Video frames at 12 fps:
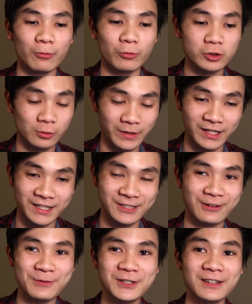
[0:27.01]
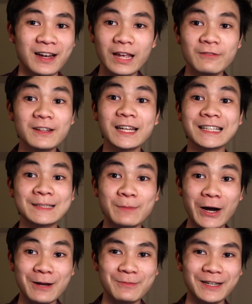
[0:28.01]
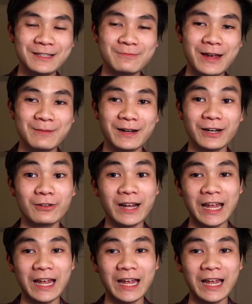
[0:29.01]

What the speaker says: Which will be in the description. It really inspired me to make my own